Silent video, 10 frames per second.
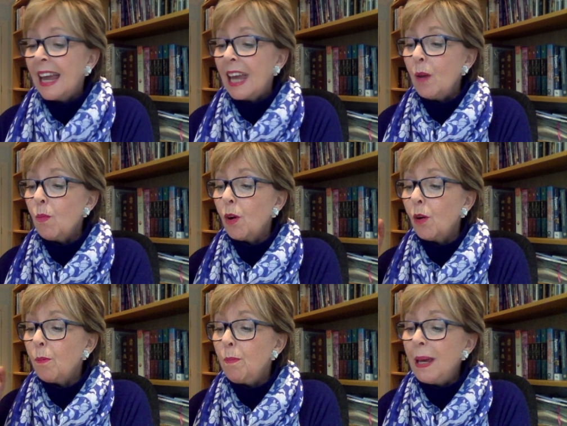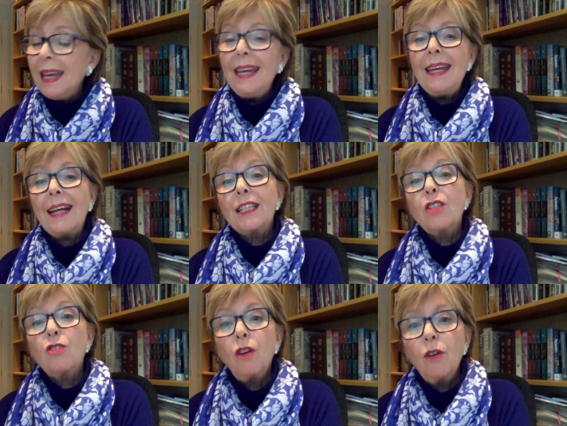He will be a
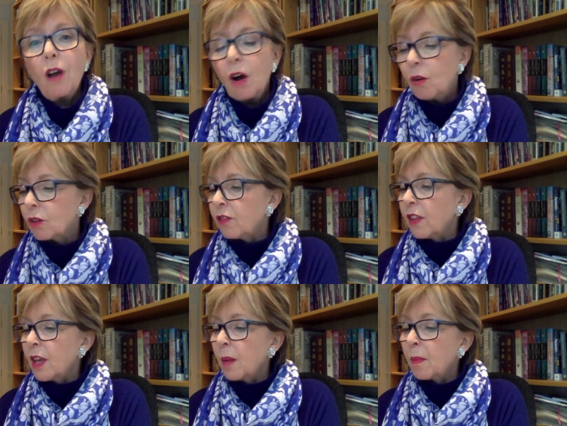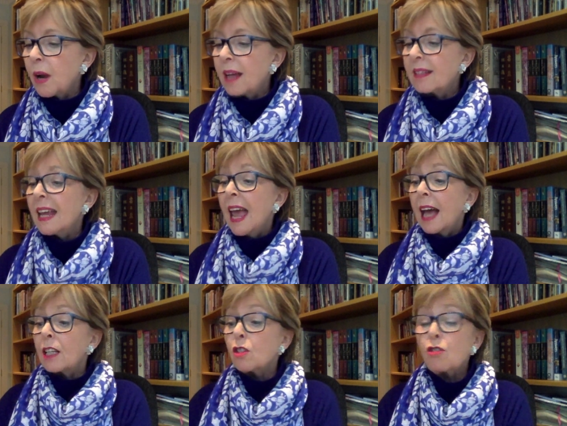stronghold for the oppressed,
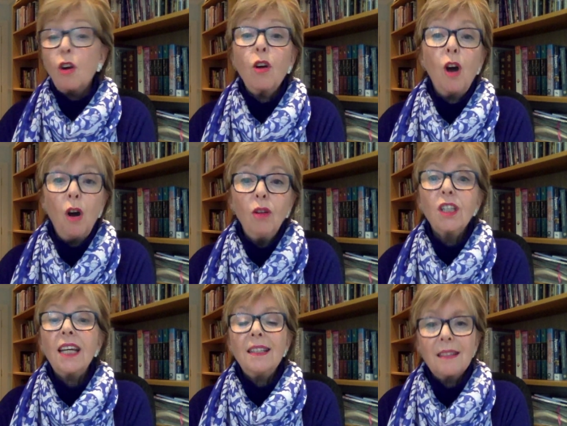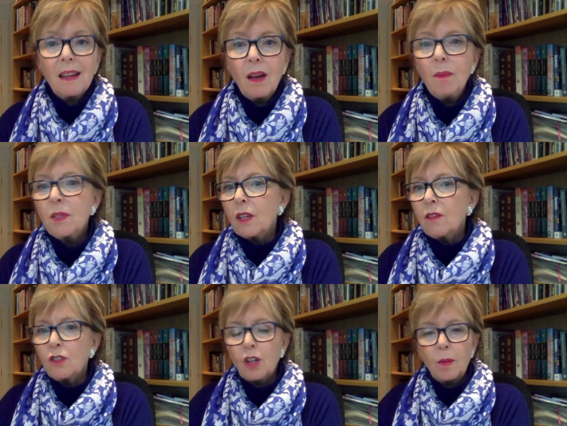a stronghold in times of
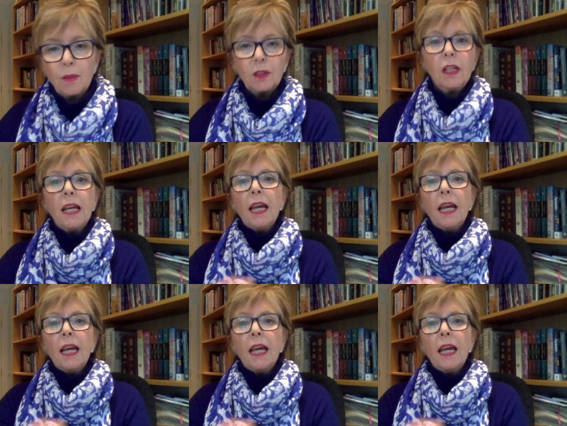trouble.